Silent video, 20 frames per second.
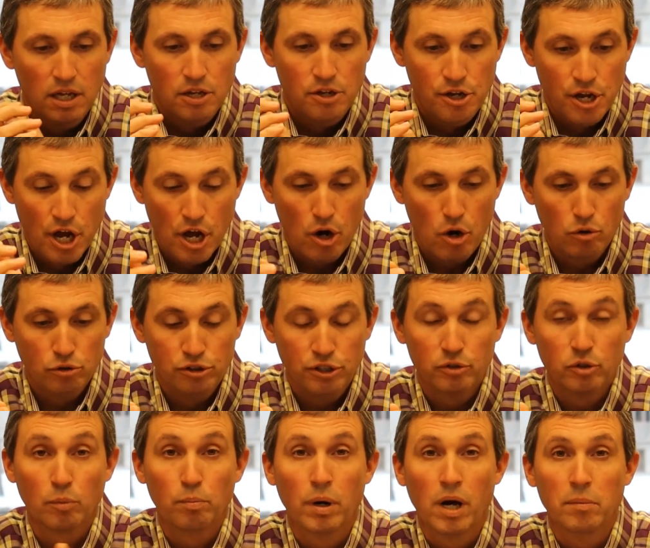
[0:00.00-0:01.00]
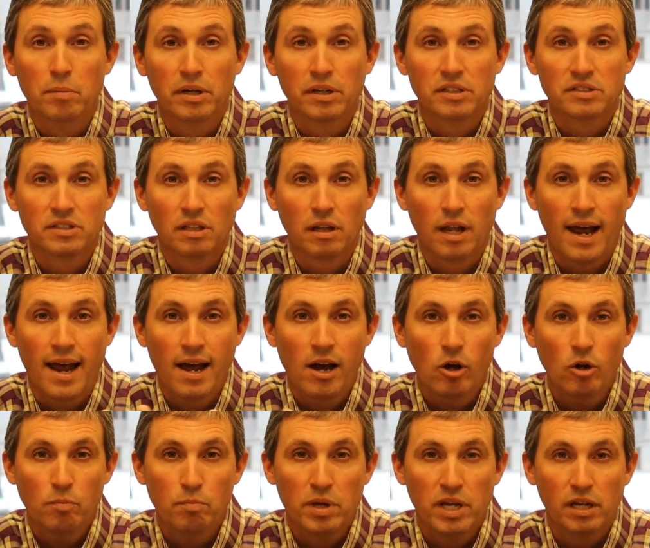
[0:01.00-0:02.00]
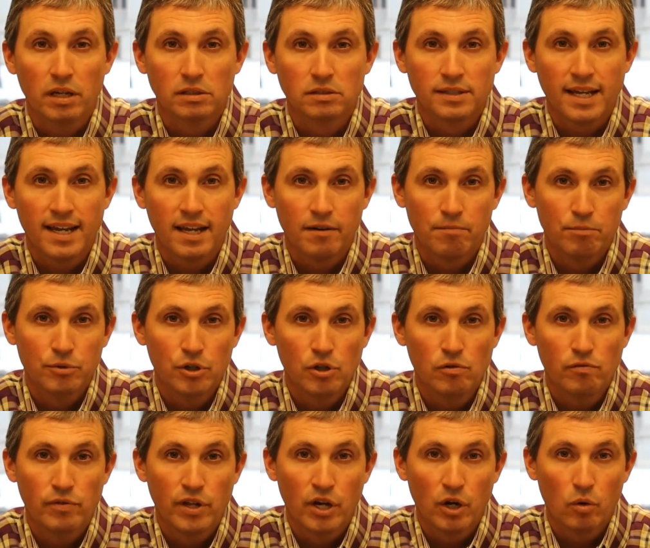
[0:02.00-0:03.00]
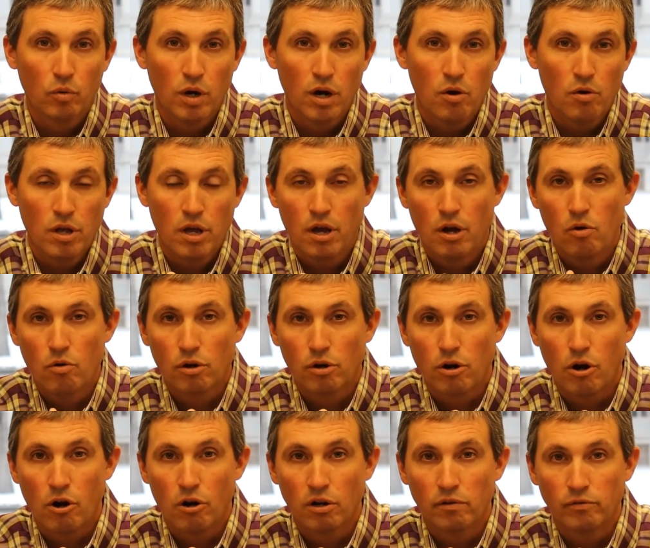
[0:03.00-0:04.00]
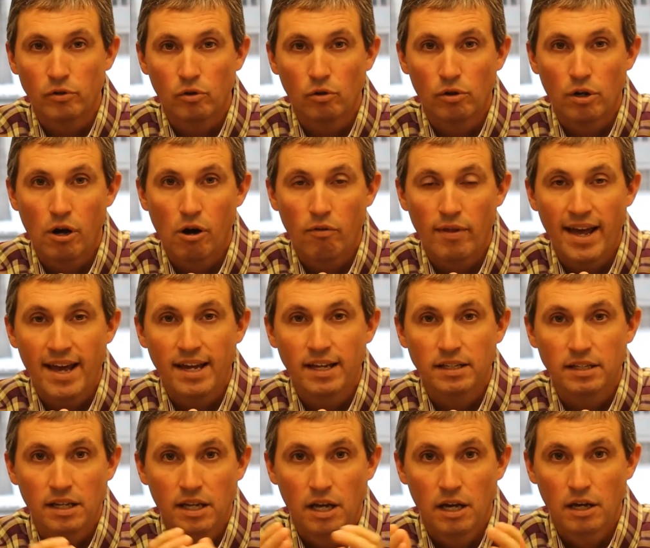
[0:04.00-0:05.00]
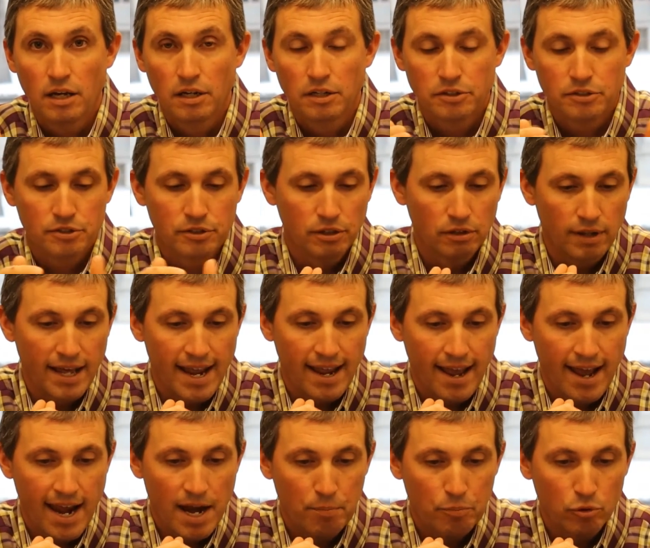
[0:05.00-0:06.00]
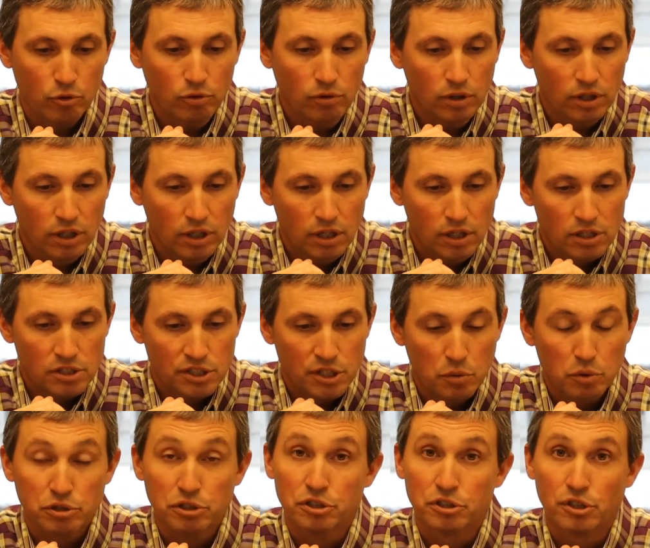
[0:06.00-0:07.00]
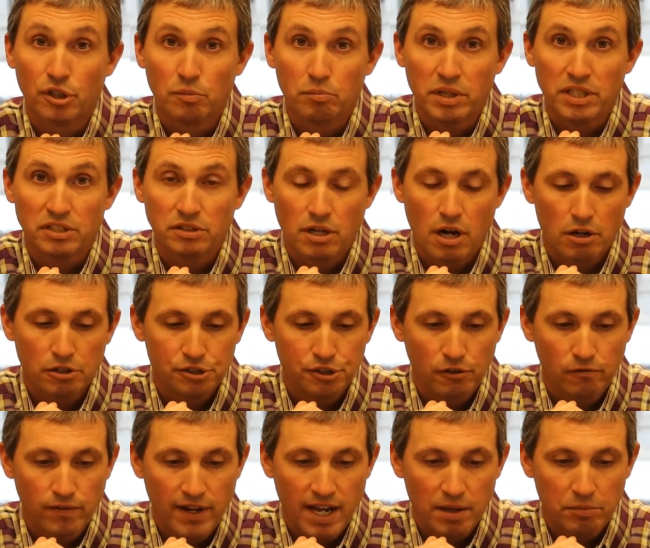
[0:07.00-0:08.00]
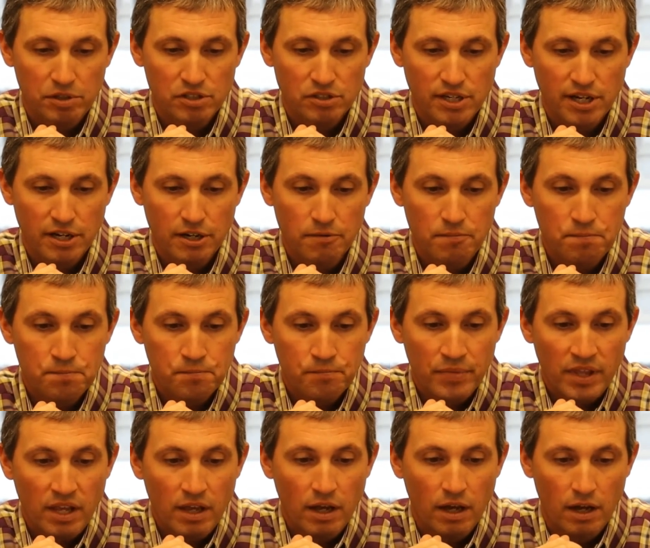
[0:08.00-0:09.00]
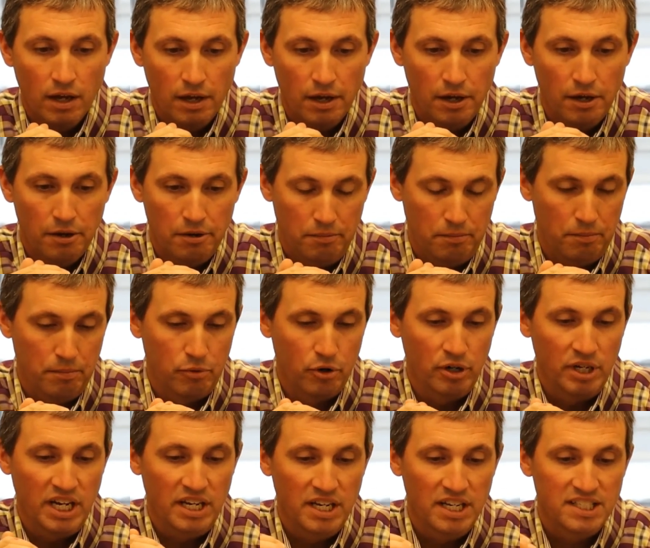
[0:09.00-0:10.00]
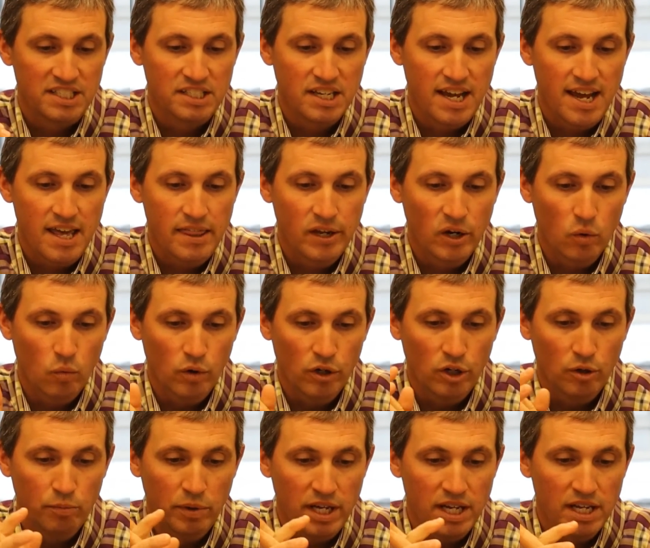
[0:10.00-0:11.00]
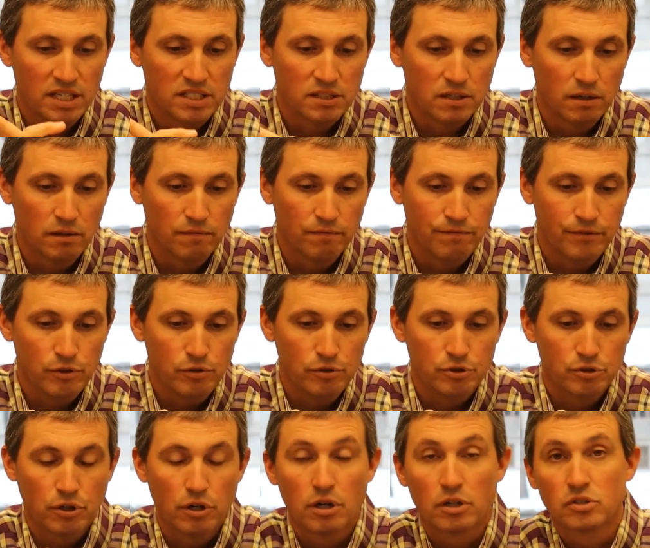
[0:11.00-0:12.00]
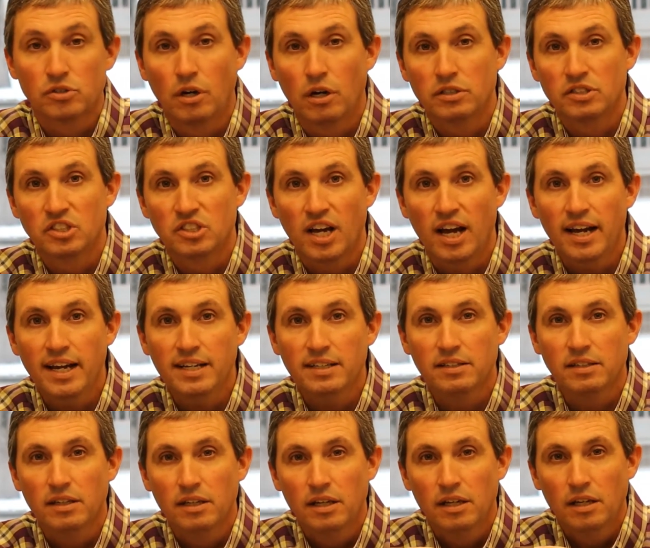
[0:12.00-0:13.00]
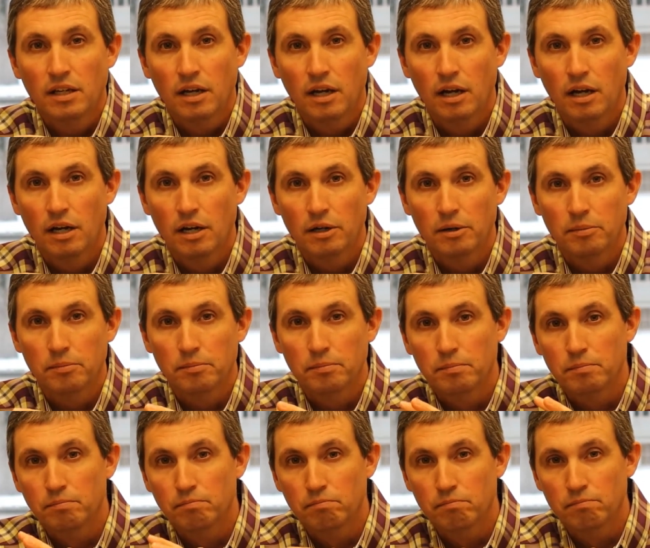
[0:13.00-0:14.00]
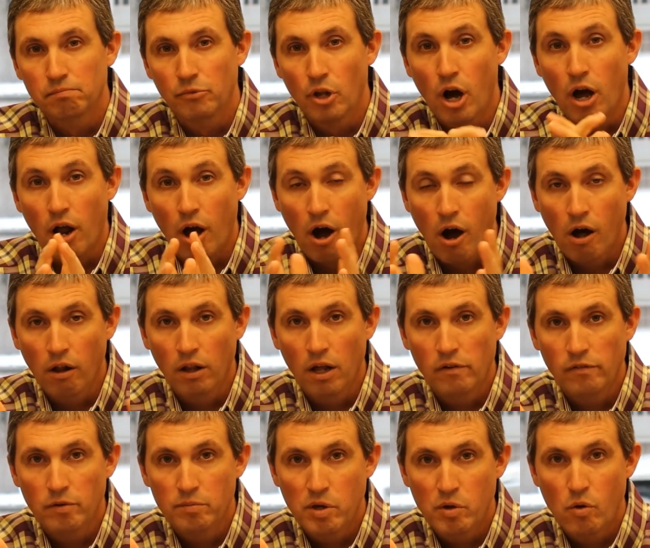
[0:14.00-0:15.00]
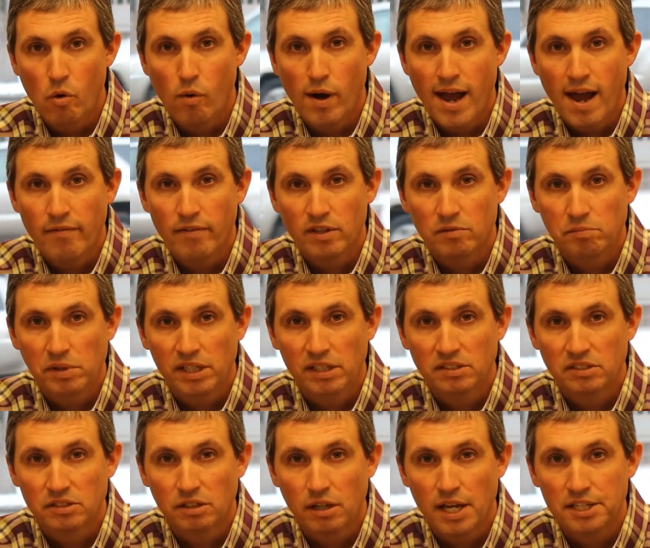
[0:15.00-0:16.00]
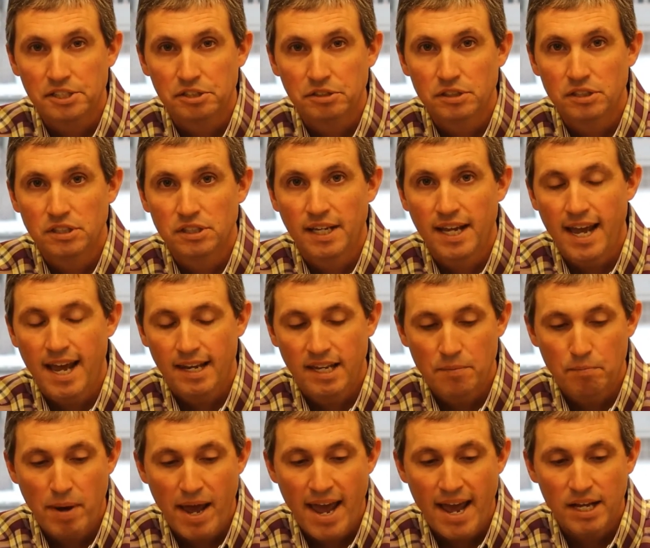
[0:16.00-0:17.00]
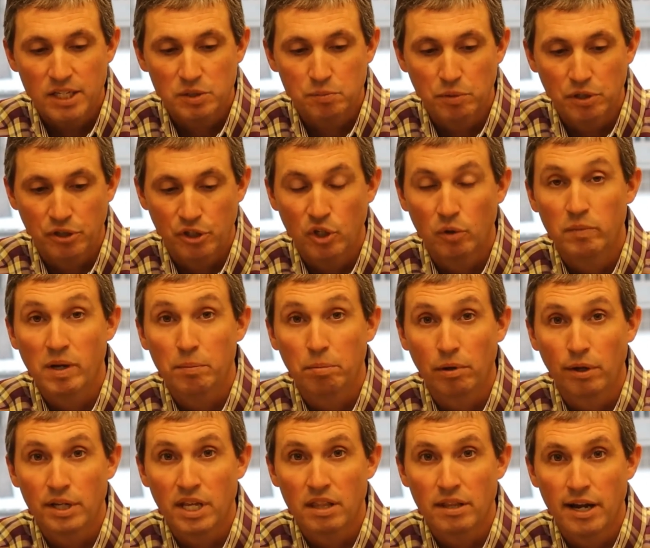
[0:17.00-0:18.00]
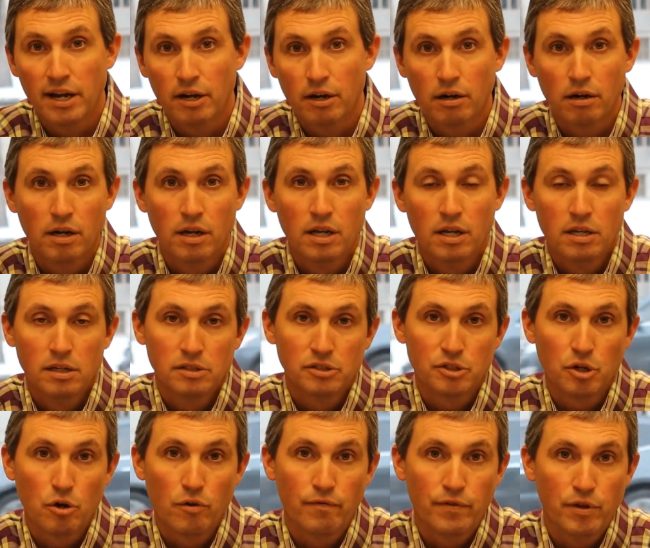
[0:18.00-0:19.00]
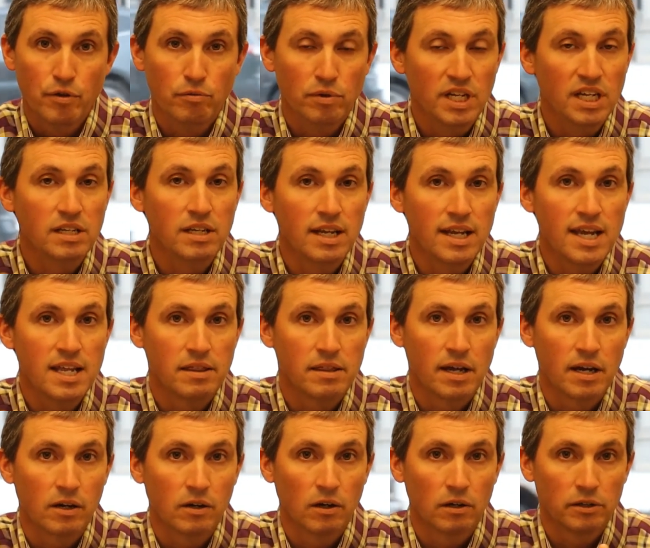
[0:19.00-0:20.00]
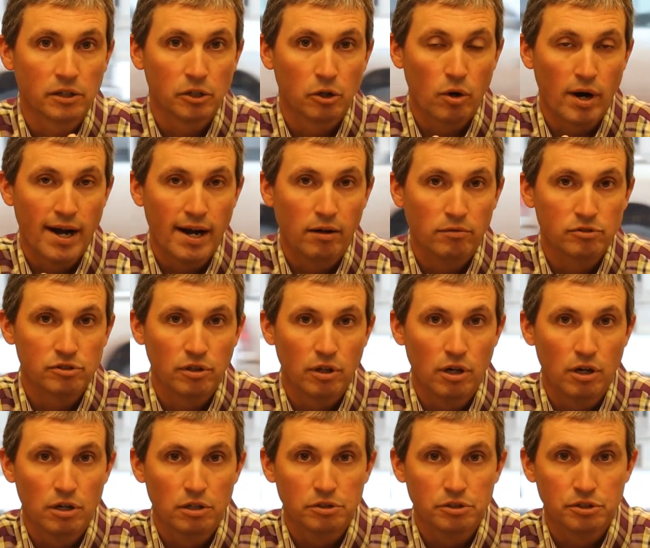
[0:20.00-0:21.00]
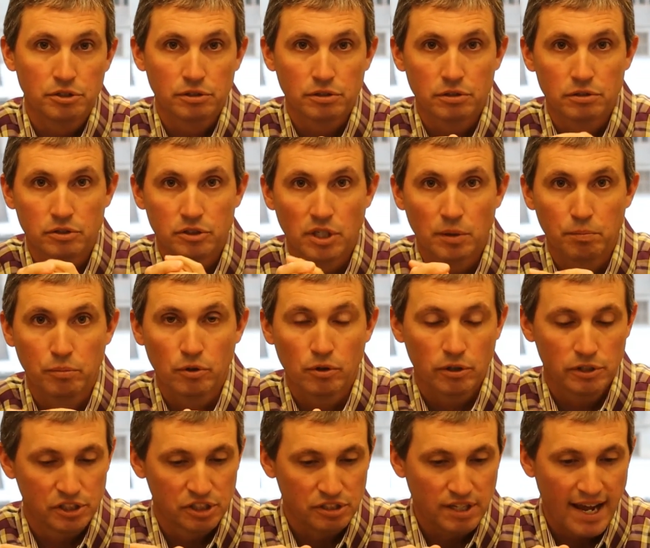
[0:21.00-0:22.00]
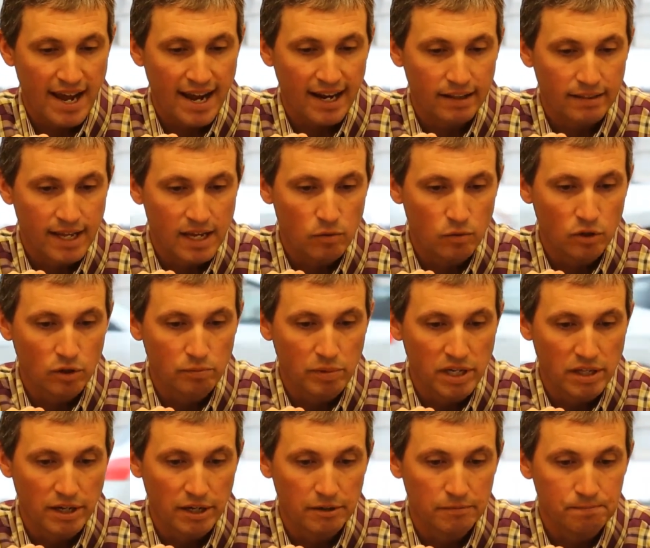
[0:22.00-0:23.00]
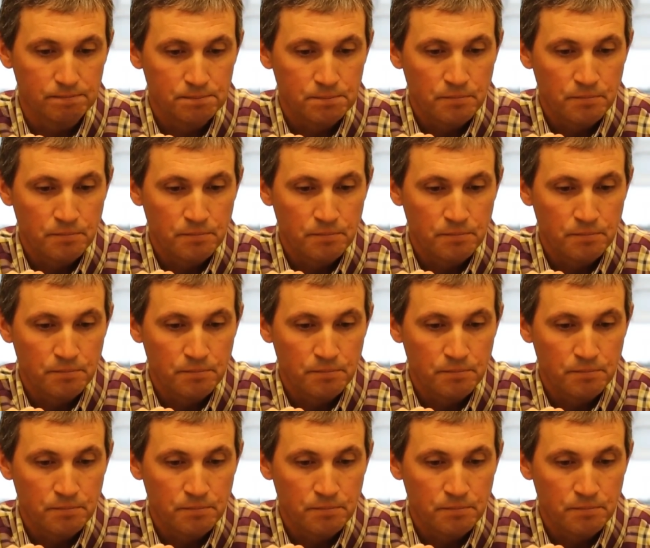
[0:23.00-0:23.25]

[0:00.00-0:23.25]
No general public is allowed because they have moved their rodeo and carnival and all that to late April. So it's just going to be stock show families there. Brittany did say there will be some food trucks on site. Not all of them. You won't have the biggest selection as you had in the past, but there'll be plenty there. So if you need to eat there on the grounds, lunch or supper or snack, they will be there.